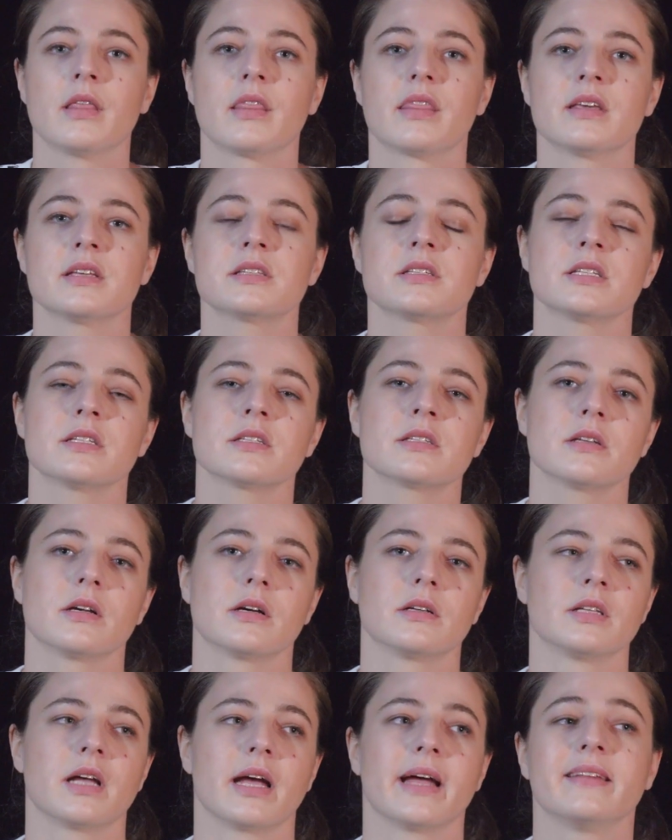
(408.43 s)
This is
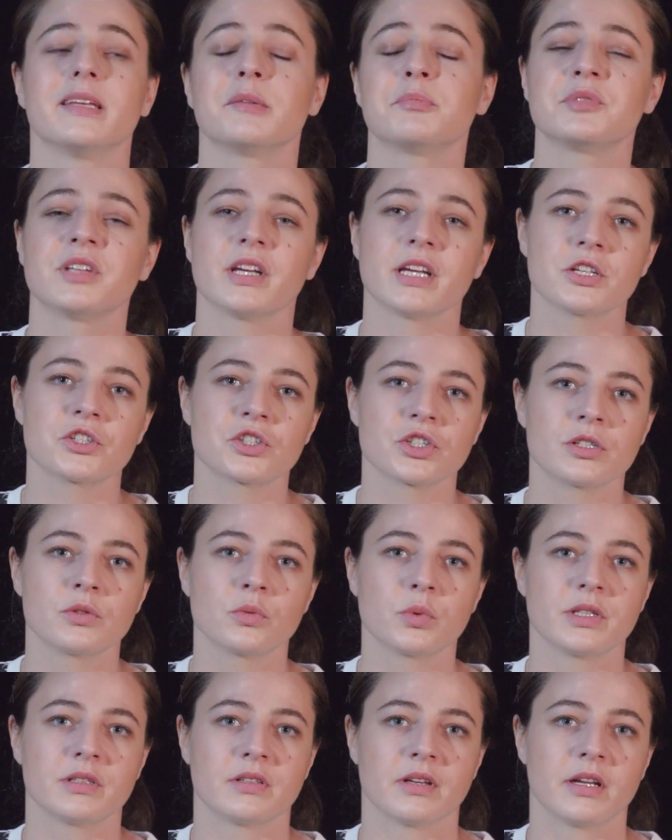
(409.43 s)
an adaptation
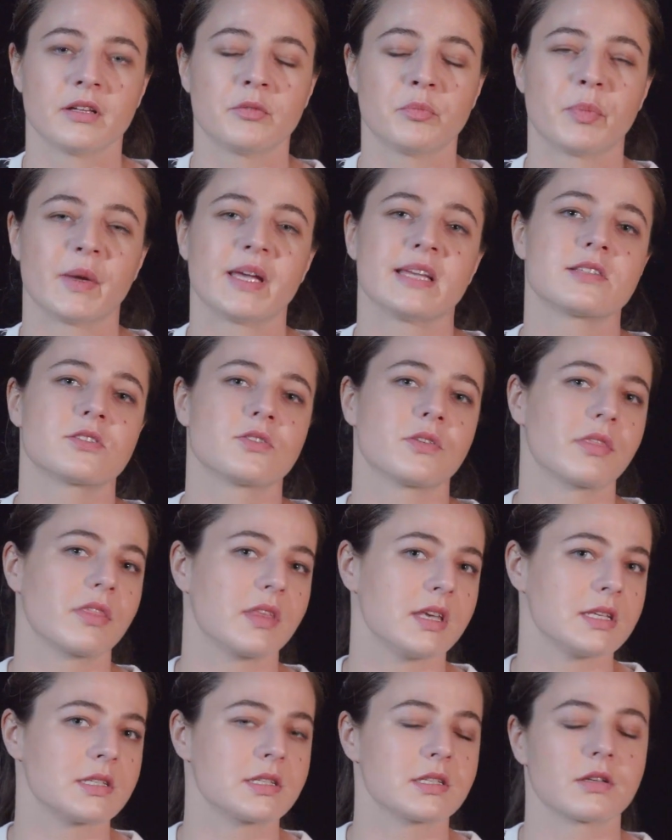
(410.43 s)
we did based on
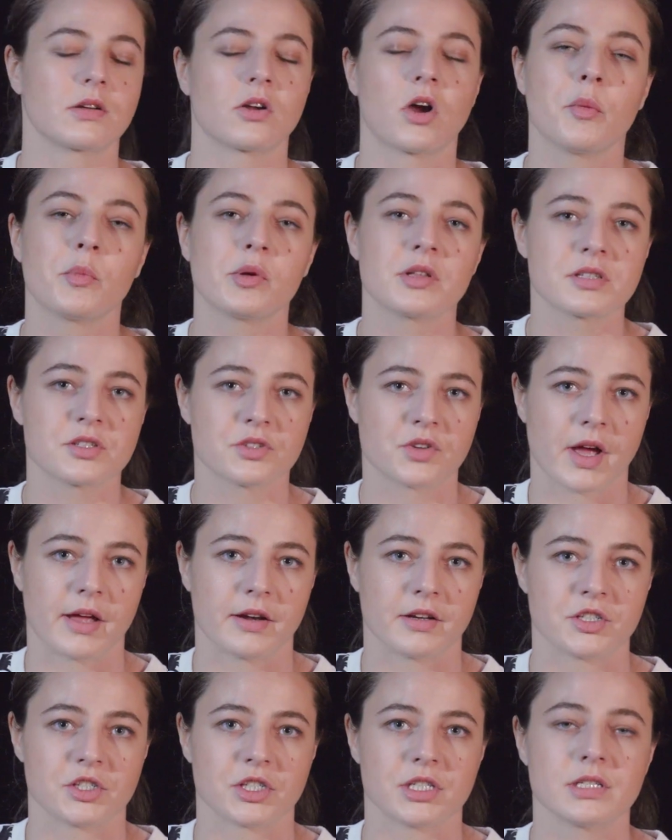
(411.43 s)
these common
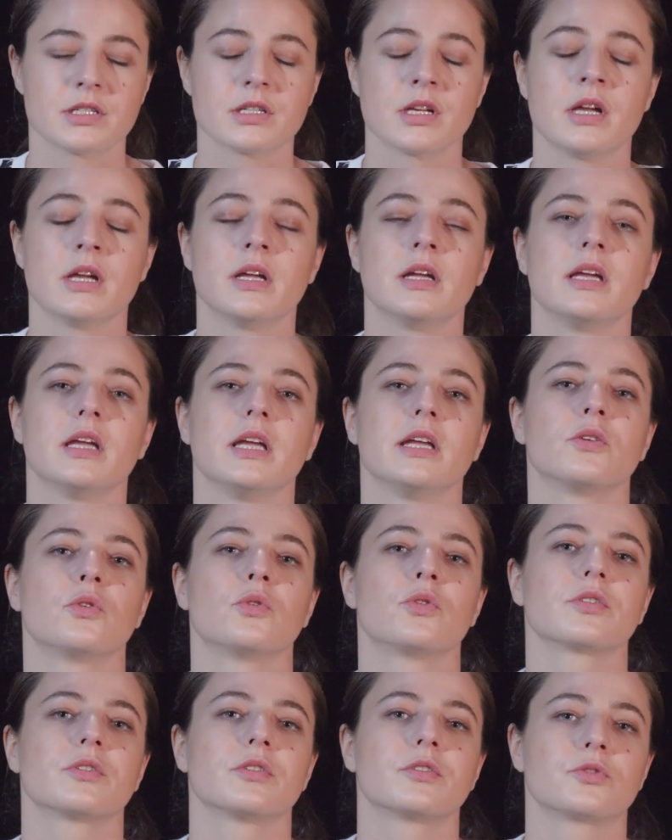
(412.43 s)
strategies in
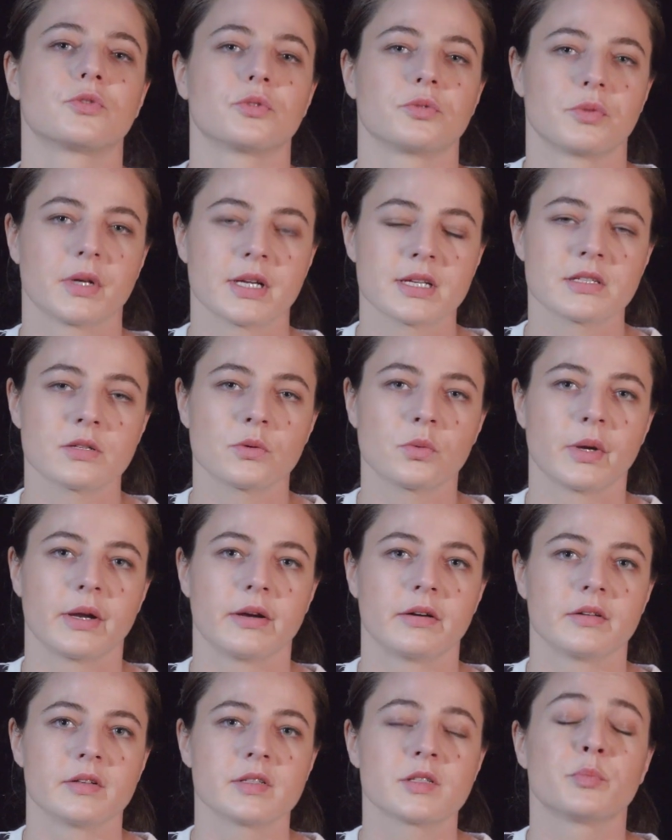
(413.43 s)
order to raise
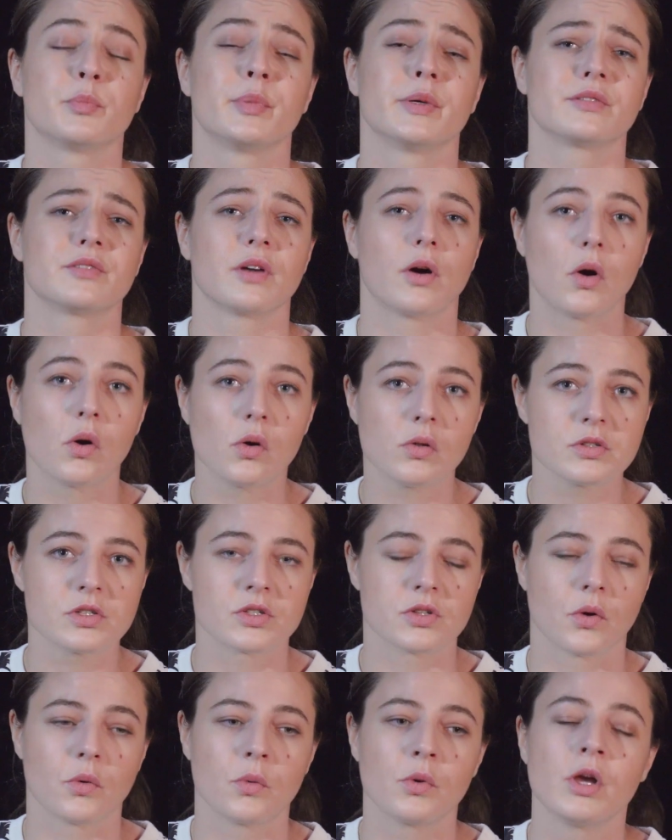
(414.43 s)
awareness, but
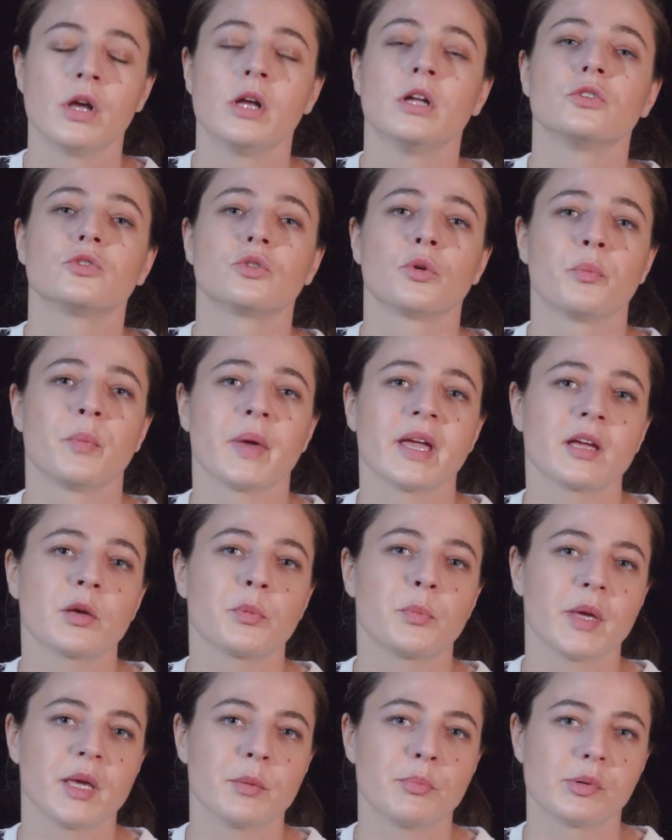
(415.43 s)
also to make
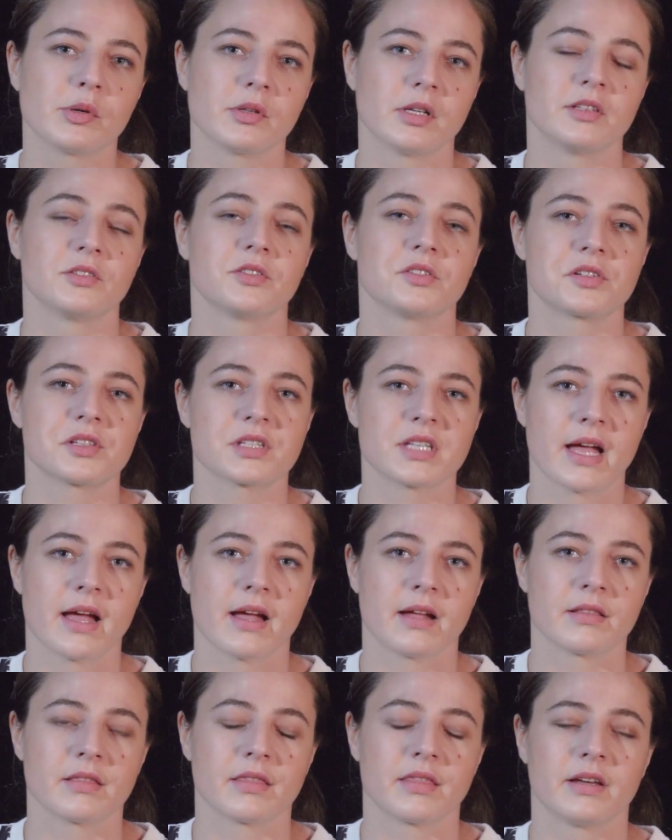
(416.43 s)
people
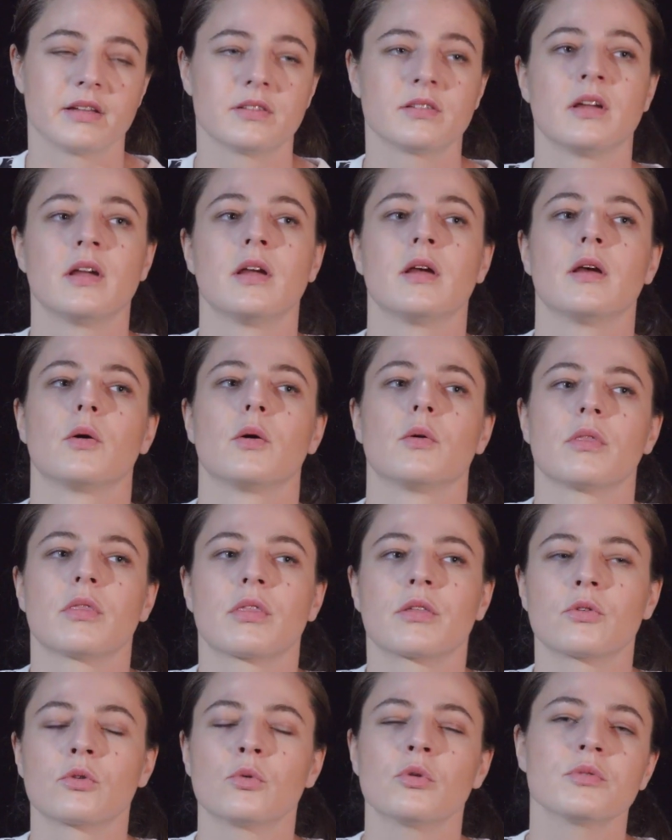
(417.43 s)
understand that
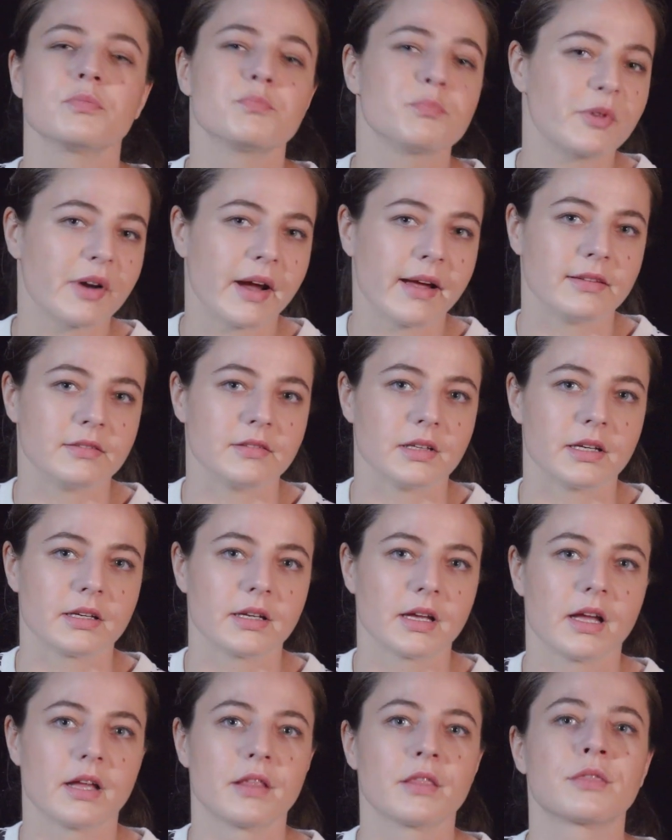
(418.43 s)
through
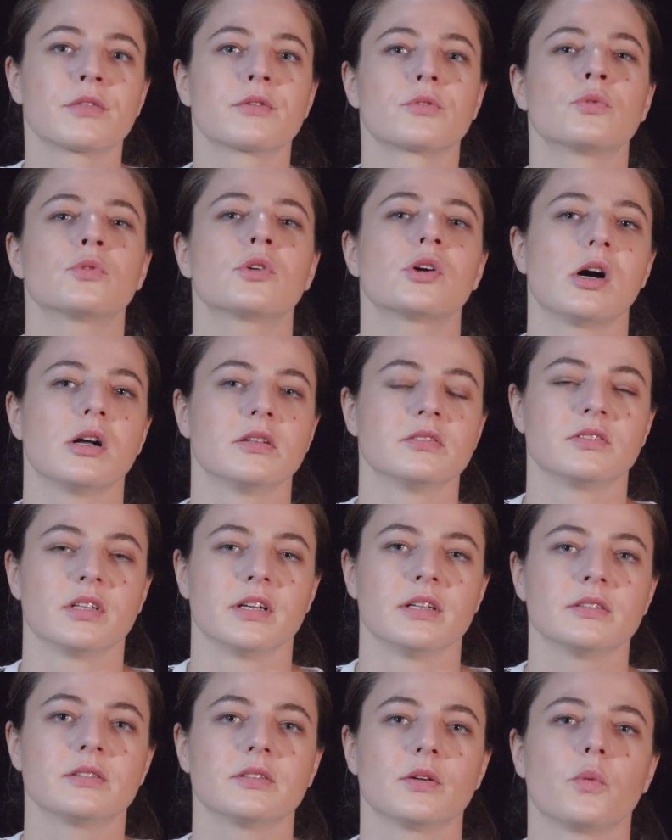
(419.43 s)
branding and through
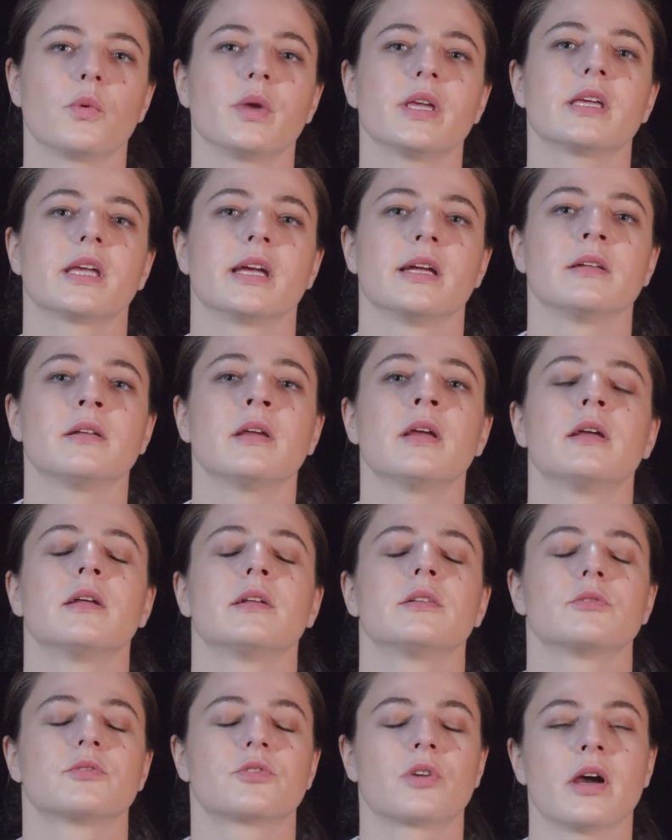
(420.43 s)
content, we can
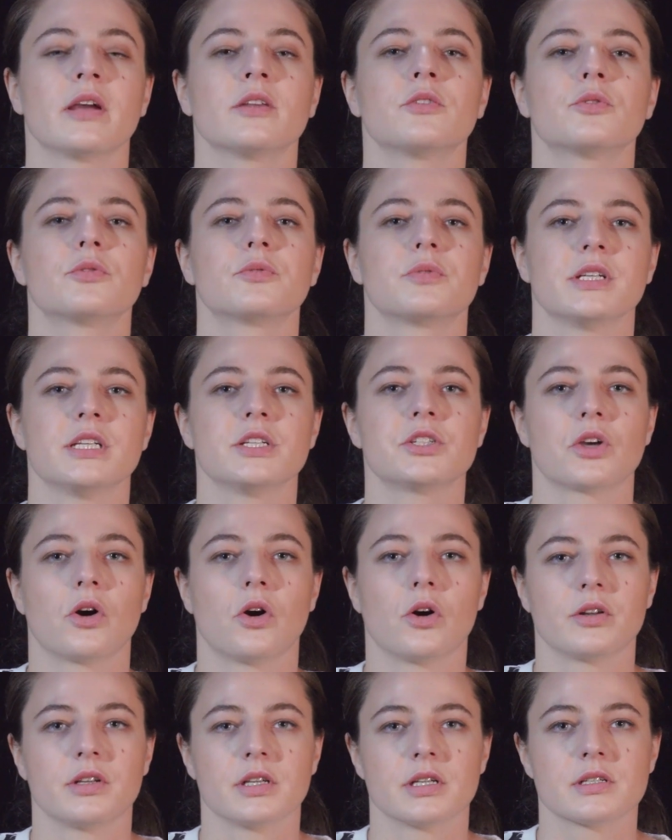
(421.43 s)
try to reach
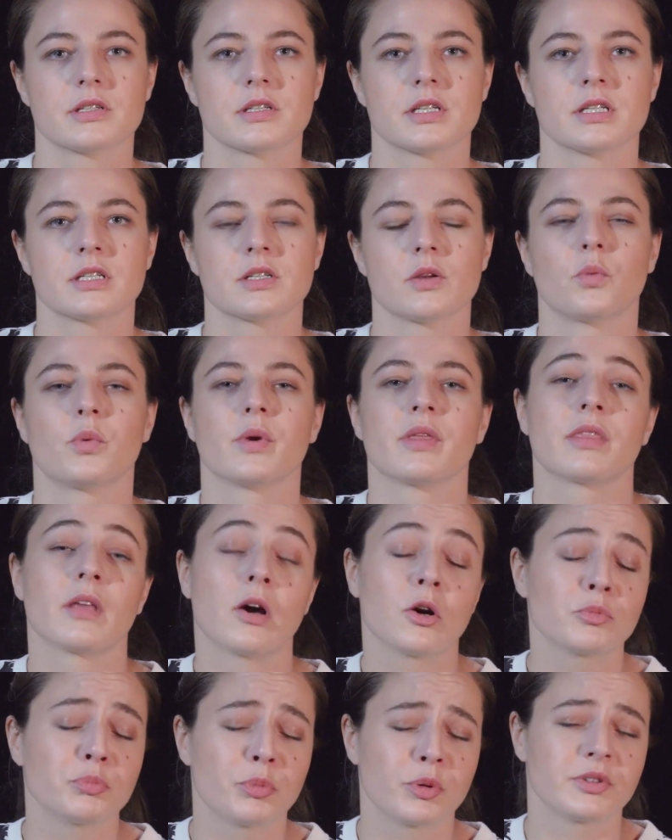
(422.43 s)
audiences
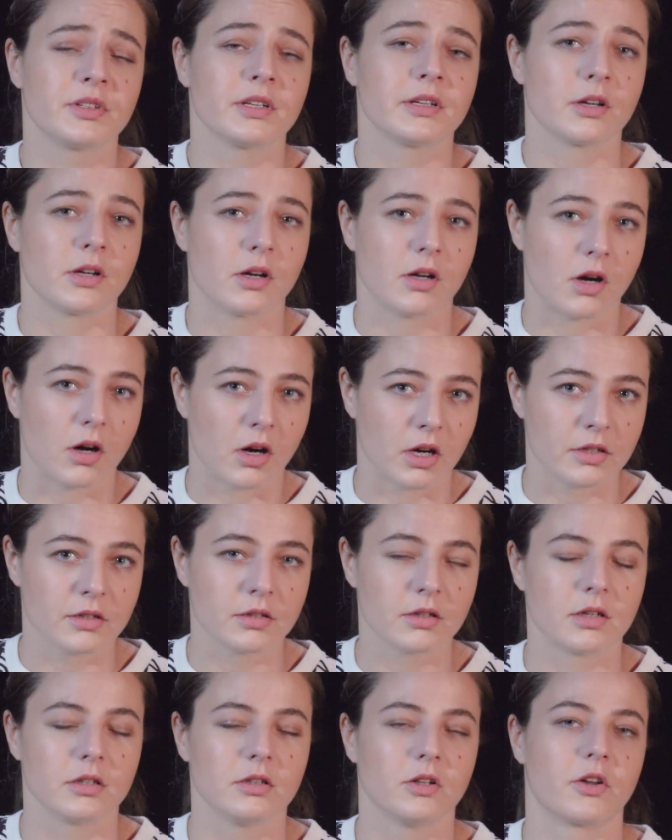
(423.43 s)
without putting
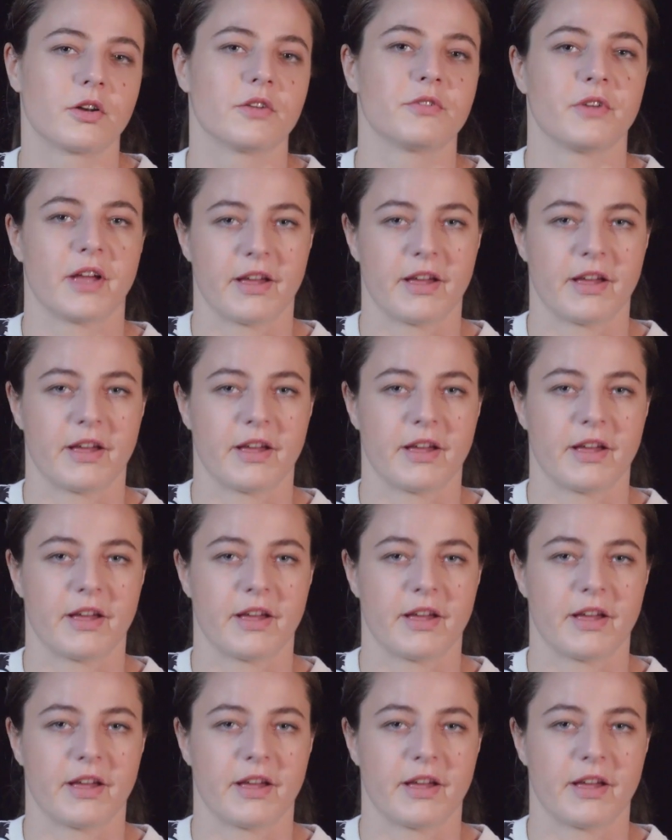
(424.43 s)
on a lot of